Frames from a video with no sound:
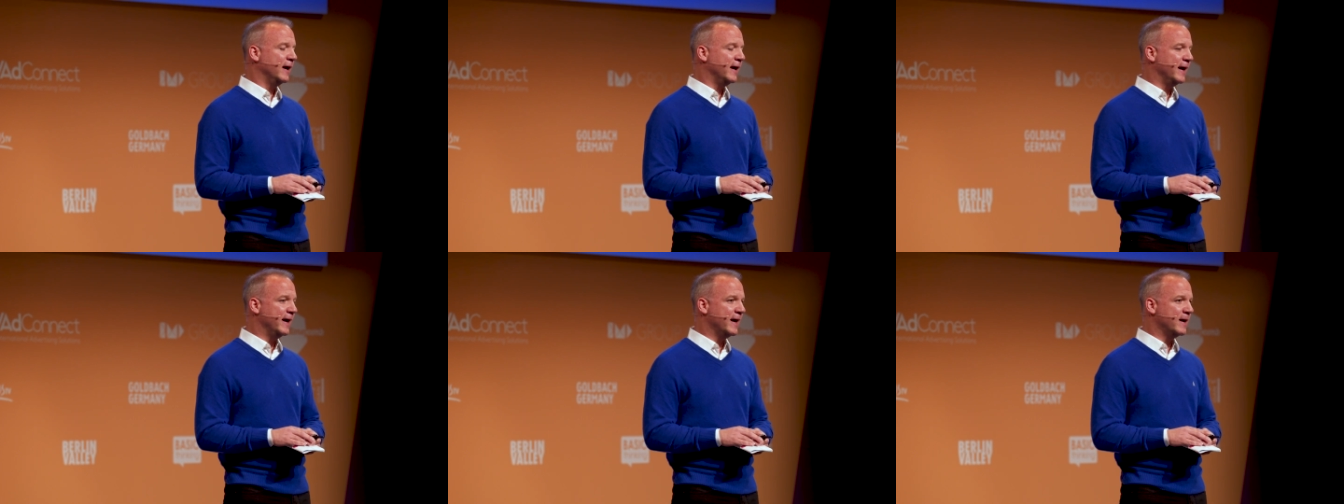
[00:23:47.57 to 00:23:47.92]

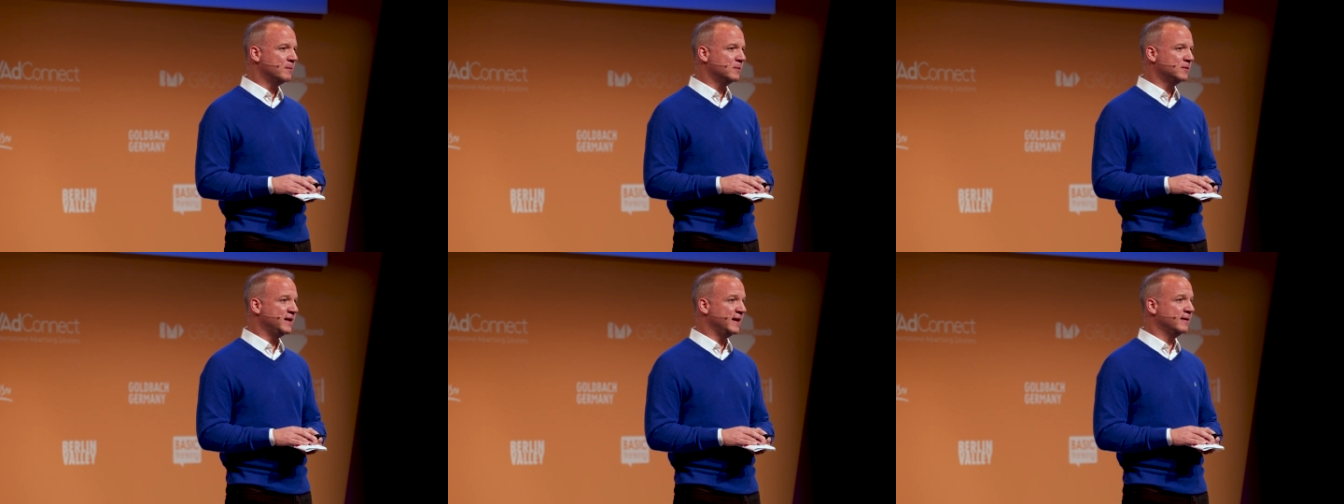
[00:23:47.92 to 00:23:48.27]

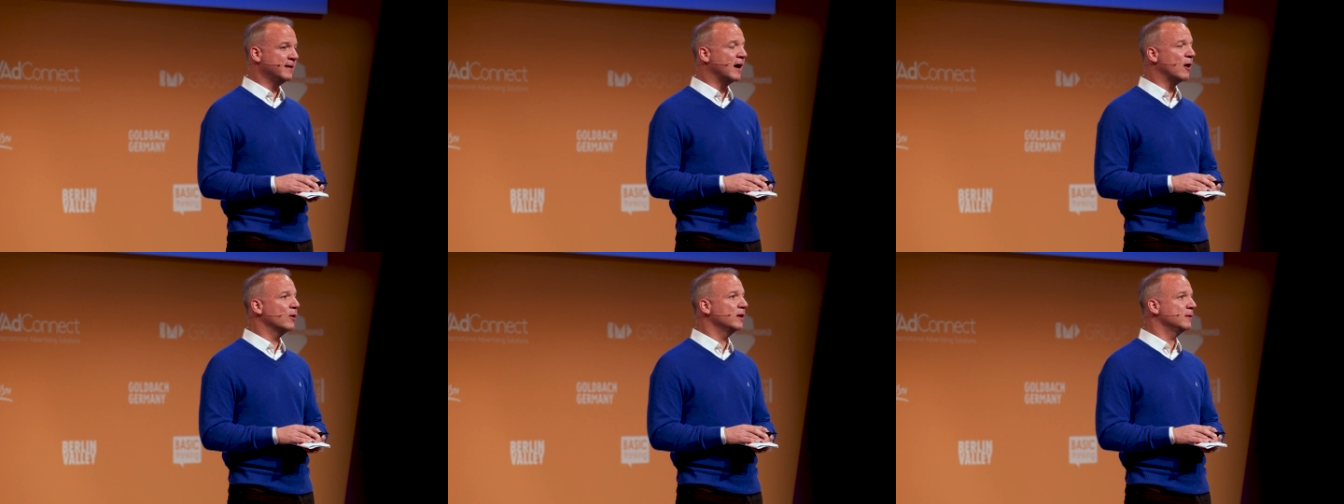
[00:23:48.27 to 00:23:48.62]
um, they're
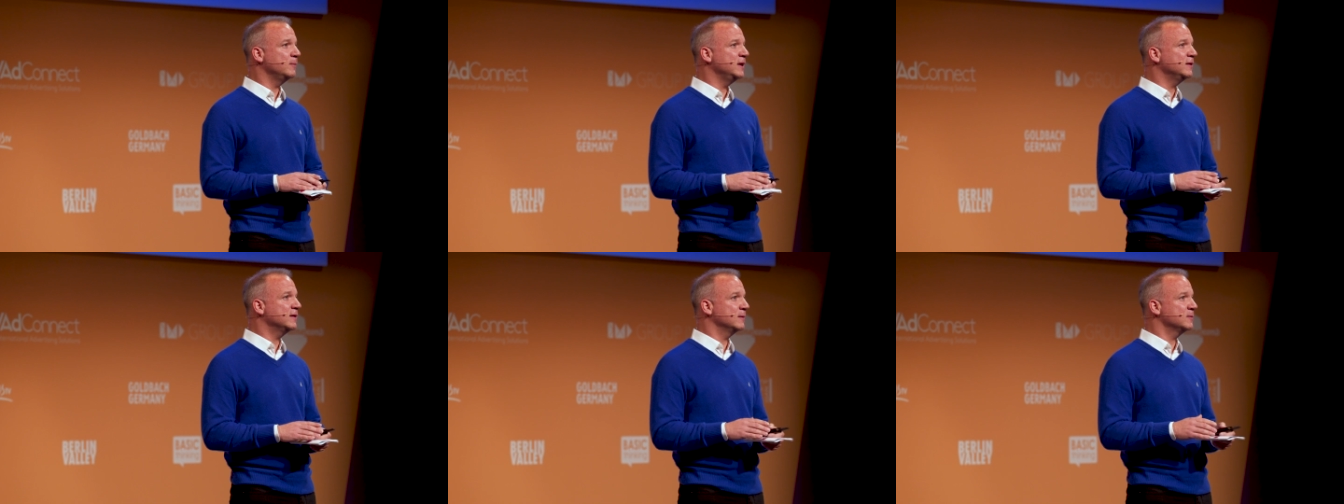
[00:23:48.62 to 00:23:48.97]
now in the
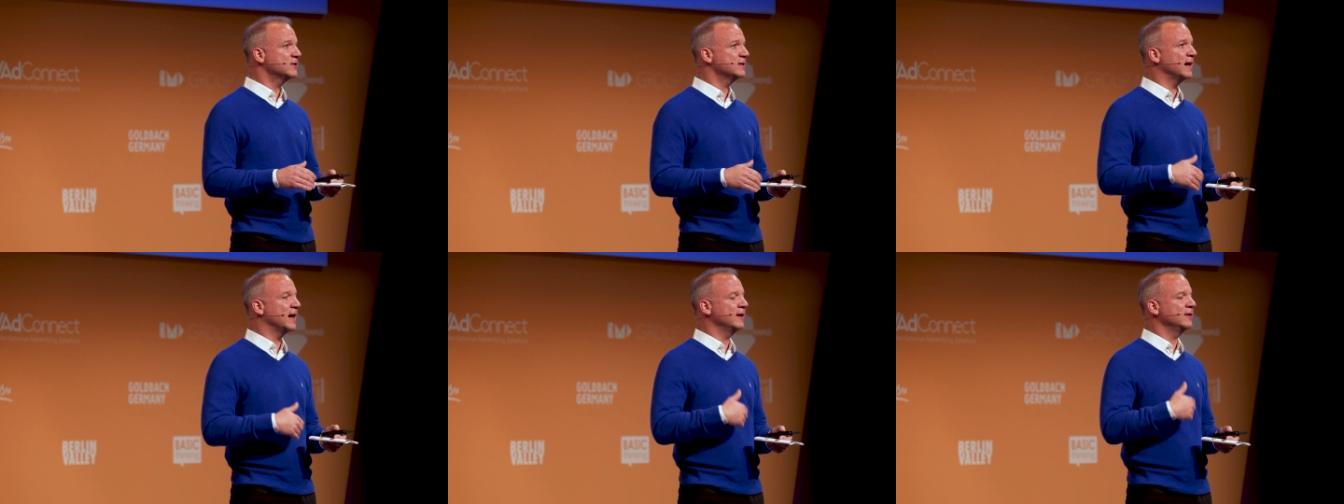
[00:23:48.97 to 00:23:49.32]
meantime
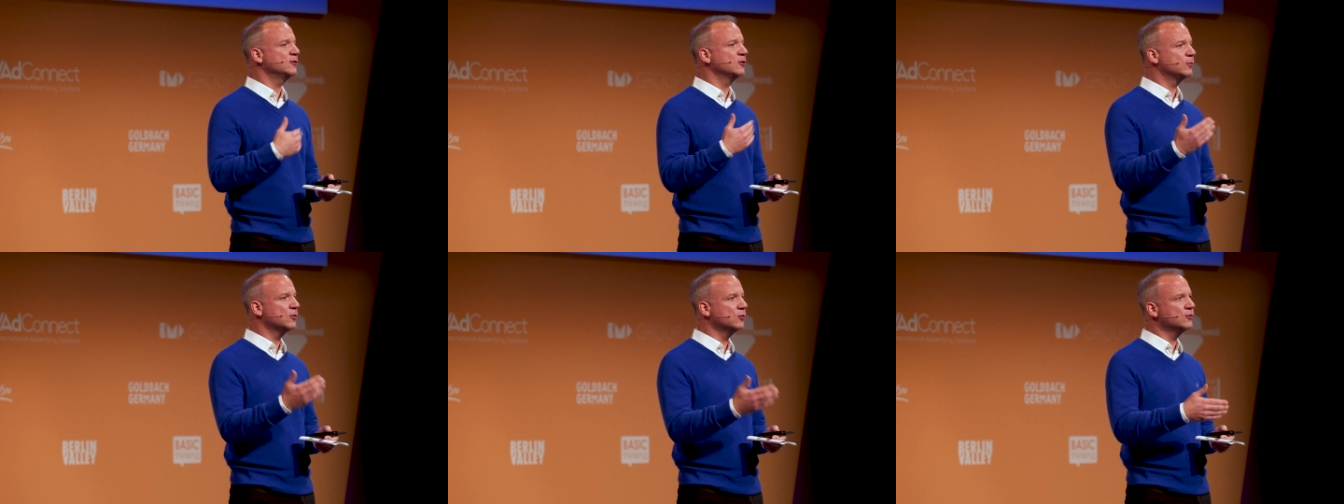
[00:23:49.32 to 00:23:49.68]
starting
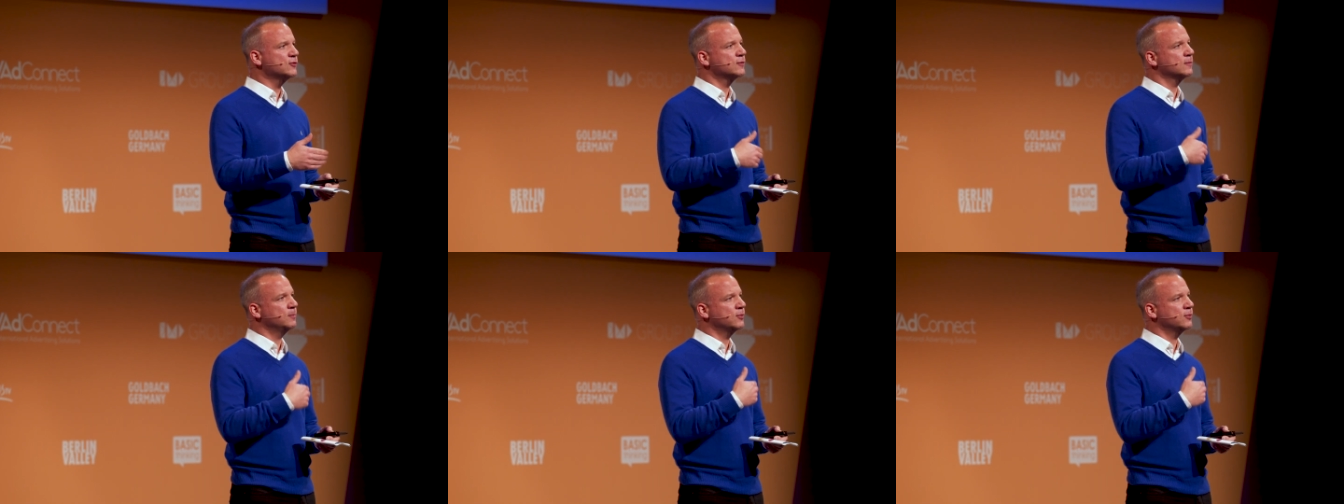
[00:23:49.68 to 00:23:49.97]
to produce,